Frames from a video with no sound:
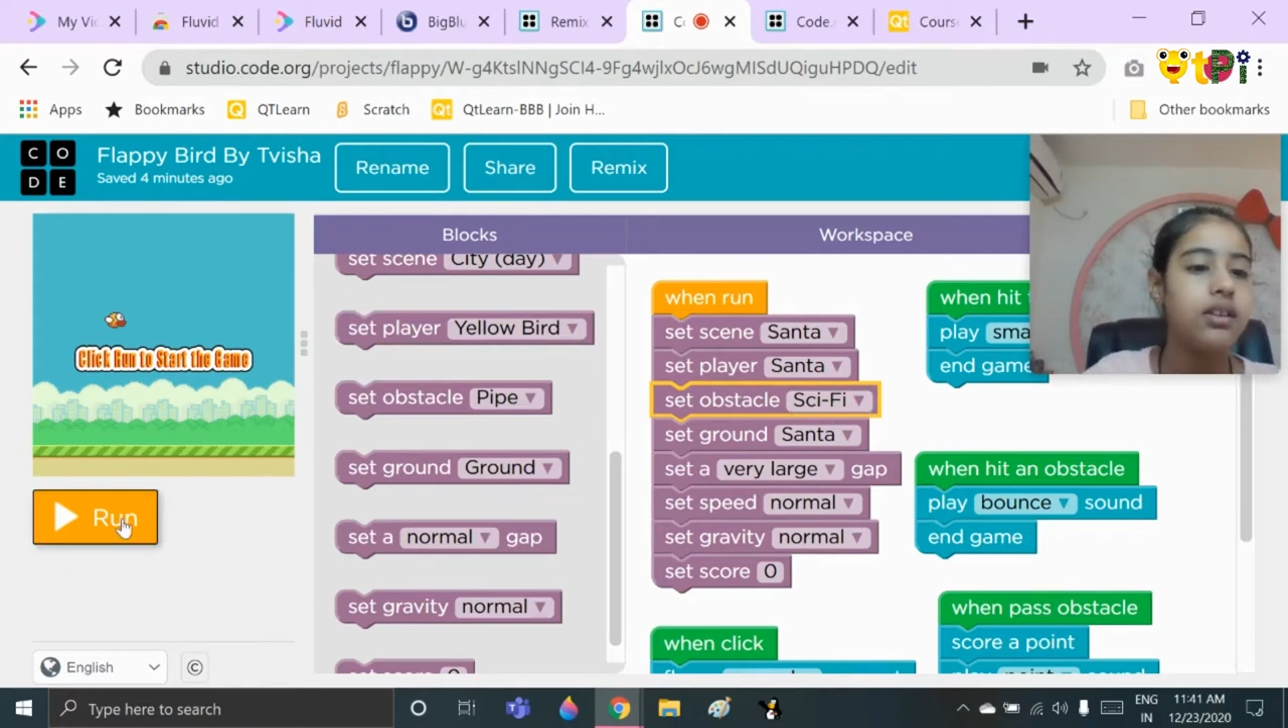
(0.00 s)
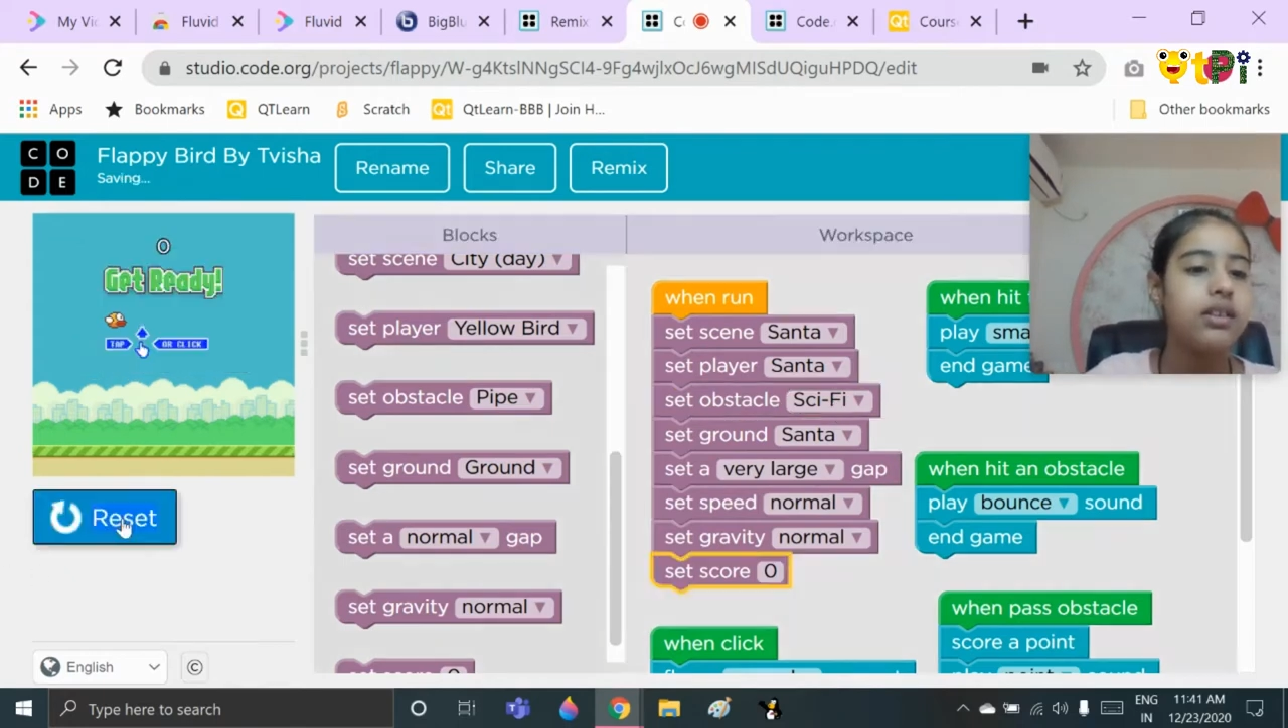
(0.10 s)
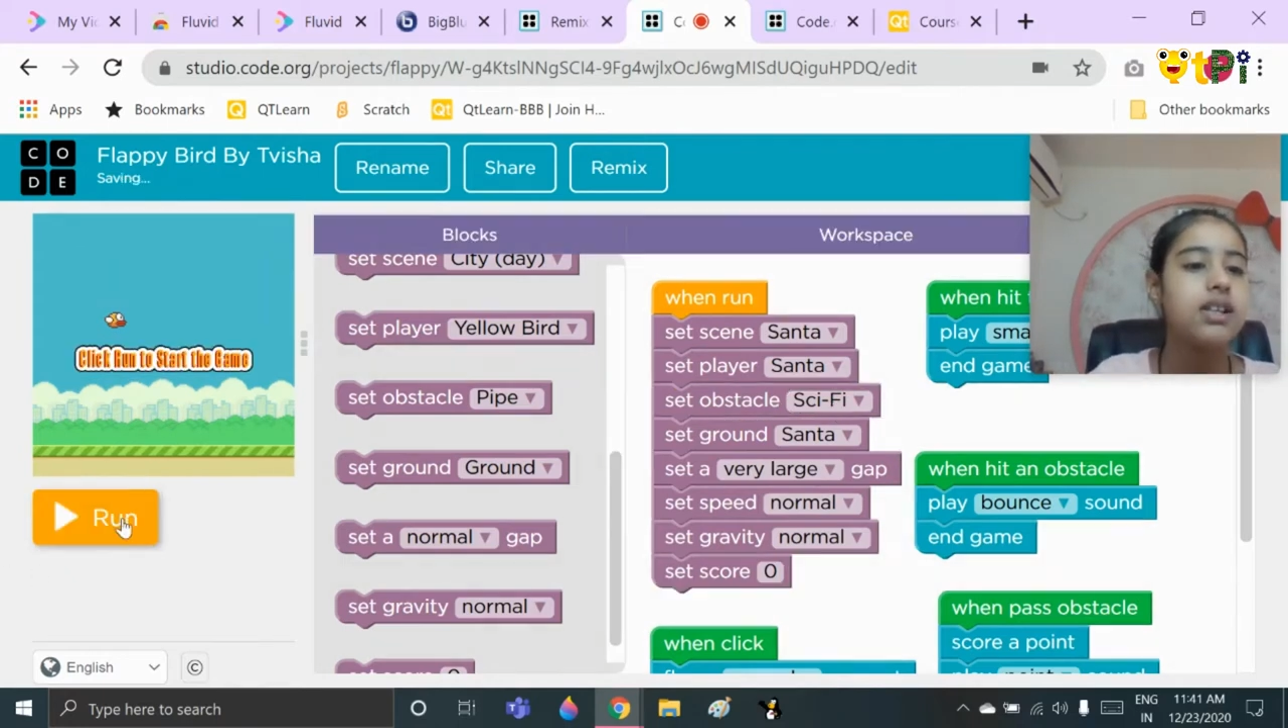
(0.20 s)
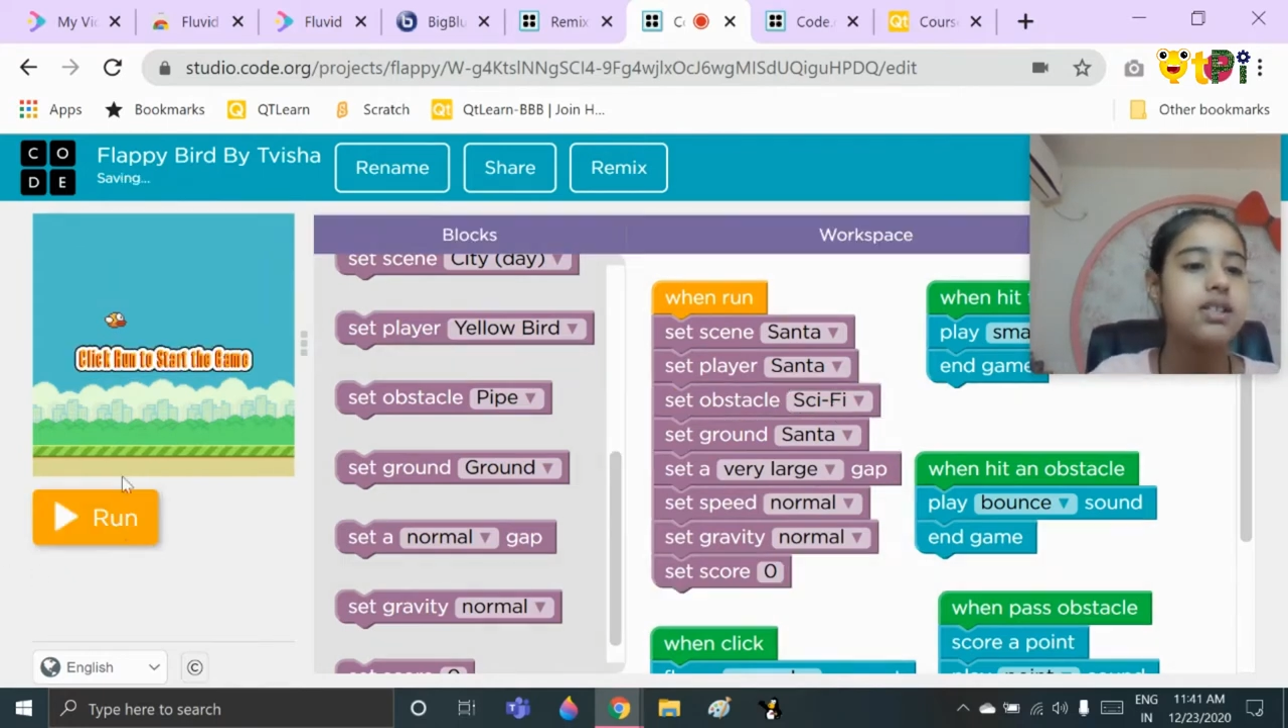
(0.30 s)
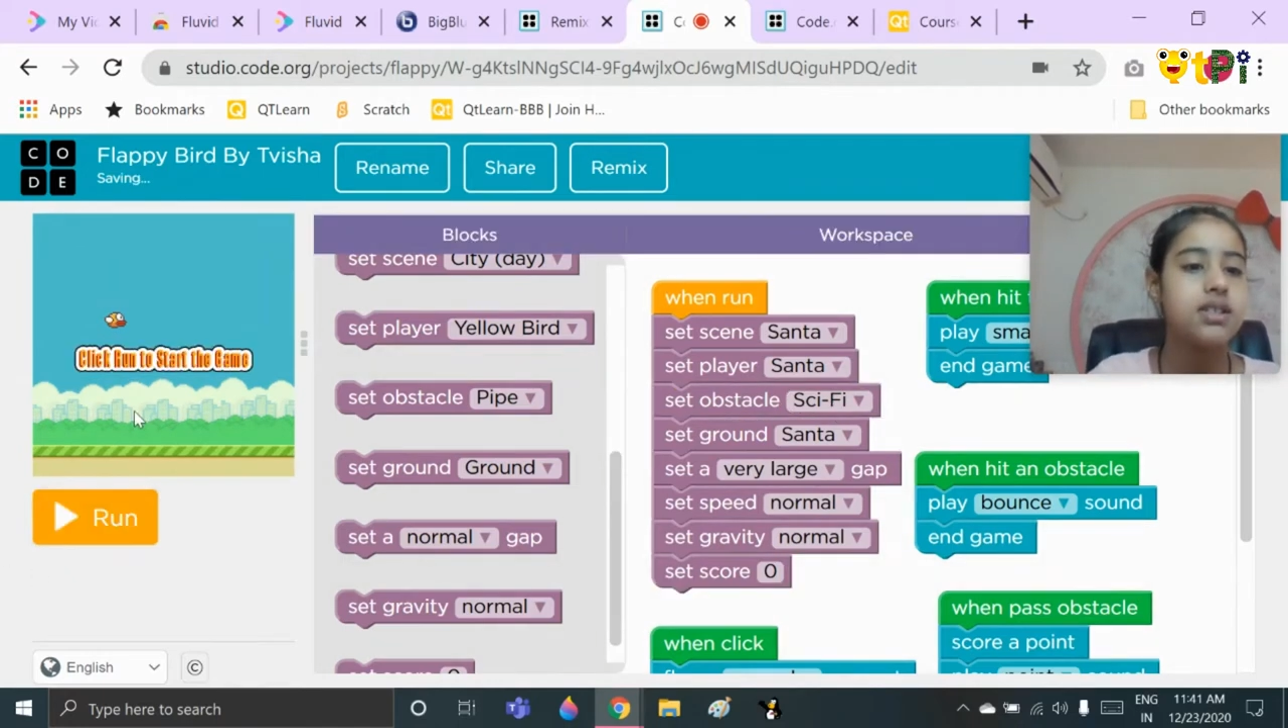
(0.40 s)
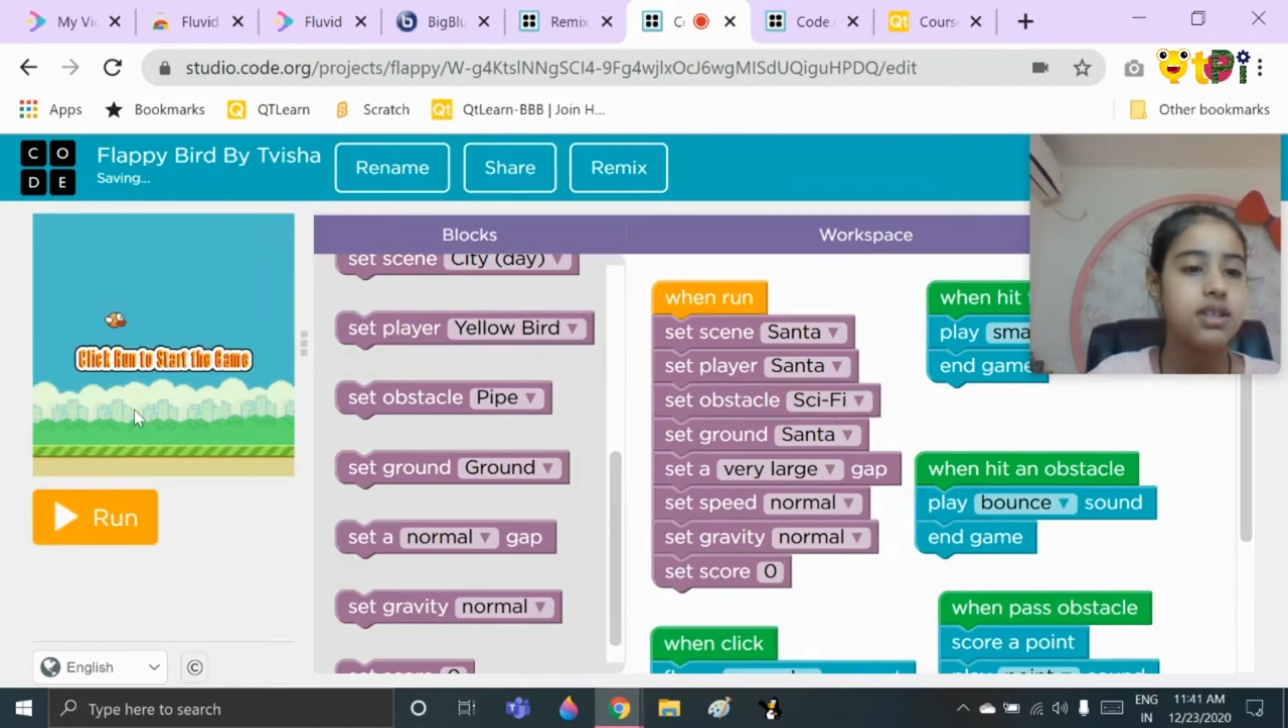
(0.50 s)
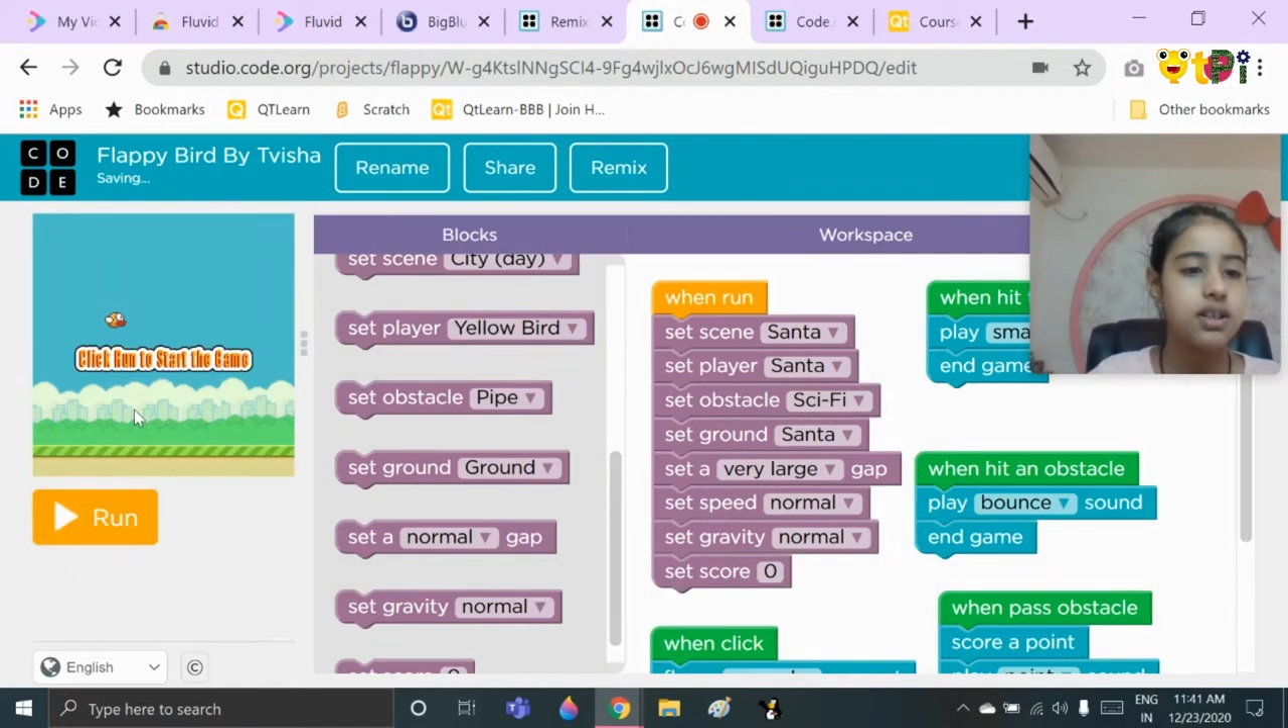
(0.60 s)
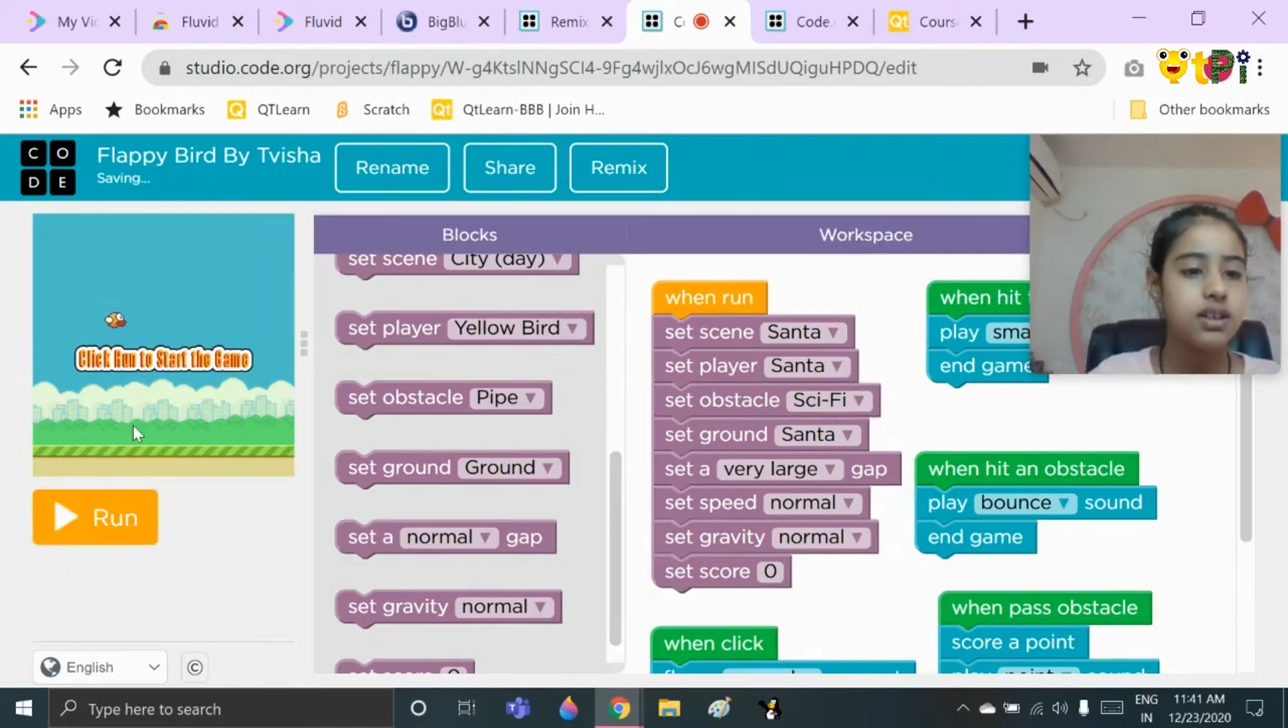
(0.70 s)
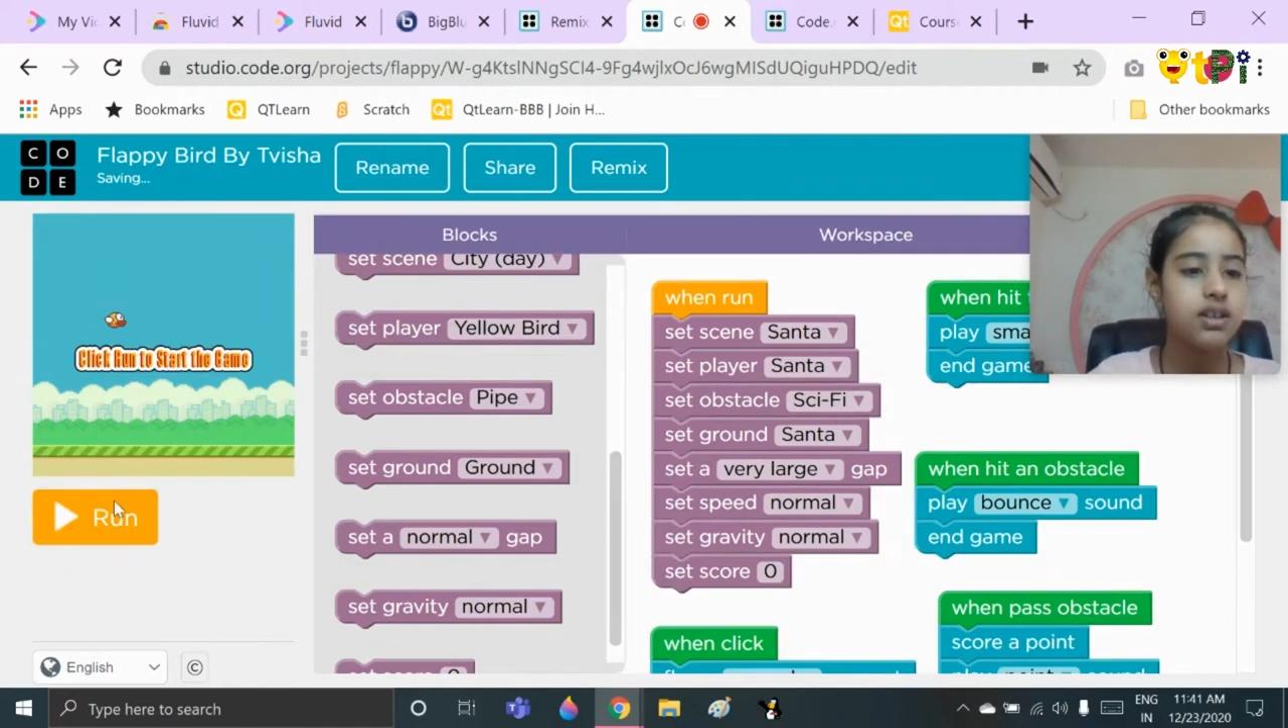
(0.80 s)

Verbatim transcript: Let's see.